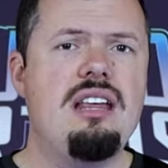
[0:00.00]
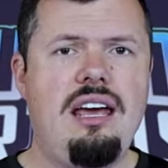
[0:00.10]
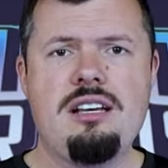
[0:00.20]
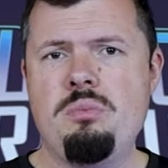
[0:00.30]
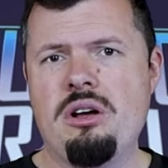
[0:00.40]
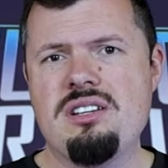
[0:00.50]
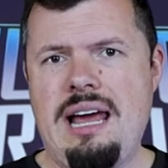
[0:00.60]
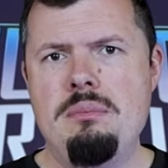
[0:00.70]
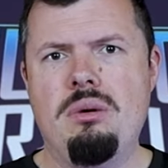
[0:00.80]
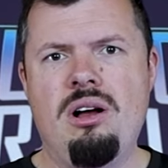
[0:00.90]
the Xbox
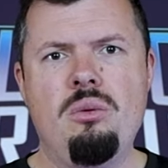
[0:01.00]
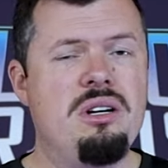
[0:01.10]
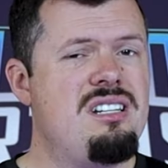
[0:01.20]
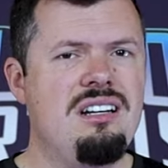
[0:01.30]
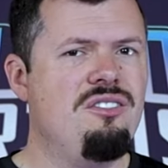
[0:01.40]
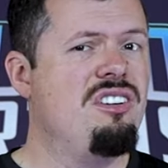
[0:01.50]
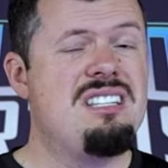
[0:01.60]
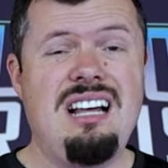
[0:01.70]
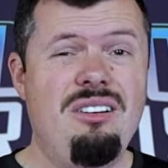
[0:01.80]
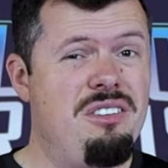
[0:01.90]
Game Bar, which in and of
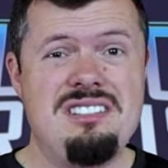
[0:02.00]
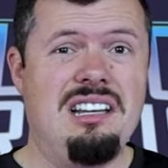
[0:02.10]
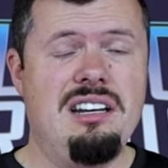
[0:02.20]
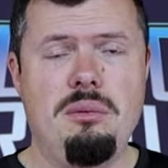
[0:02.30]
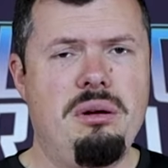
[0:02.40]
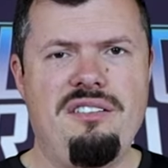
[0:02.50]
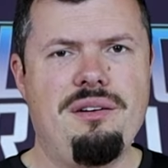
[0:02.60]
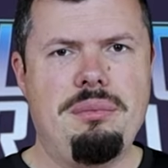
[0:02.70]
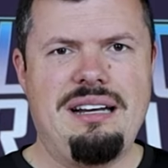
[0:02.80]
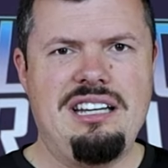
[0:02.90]
itself is a little bit of
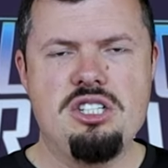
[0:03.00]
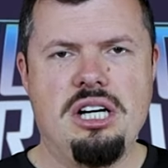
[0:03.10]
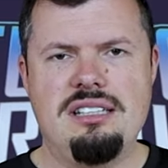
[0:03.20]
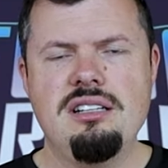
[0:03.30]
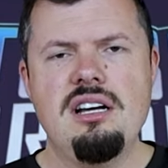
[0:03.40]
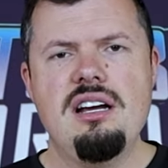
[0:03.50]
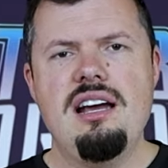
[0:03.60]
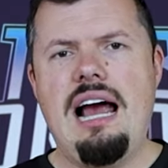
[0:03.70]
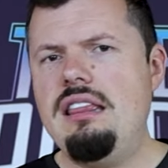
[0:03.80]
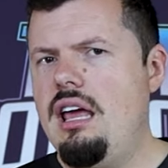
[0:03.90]
a buggy child,
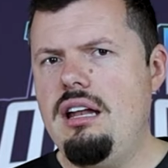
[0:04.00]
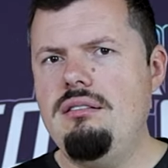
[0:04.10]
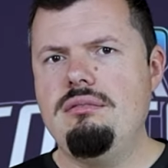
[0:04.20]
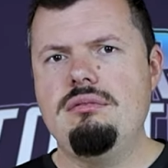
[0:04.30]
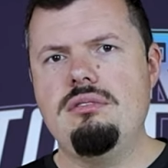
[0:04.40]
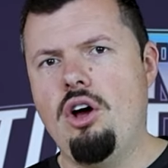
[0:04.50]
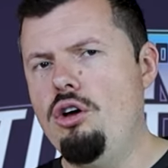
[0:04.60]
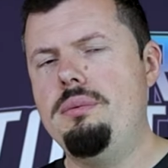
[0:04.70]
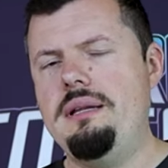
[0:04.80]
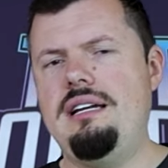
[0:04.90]
and then
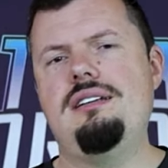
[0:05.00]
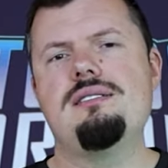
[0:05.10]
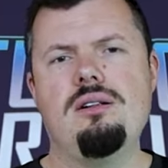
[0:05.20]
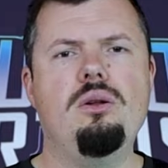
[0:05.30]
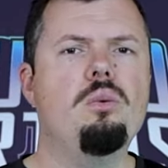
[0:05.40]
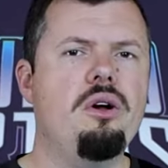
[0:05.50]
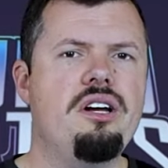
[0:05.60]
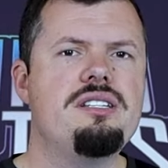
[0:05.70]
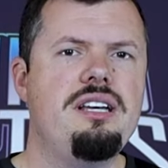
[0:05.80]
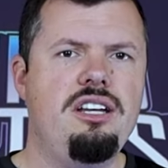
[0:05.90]
hope that it still
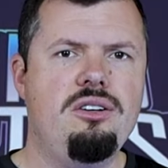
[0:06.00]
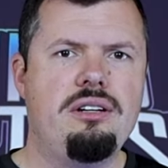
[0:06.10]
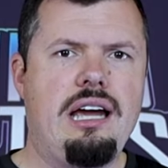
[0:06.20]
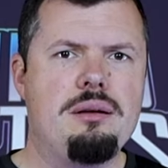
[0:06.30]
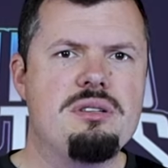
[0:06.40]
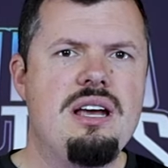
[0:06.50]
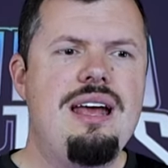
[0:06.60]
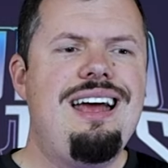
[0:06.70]
works in your games.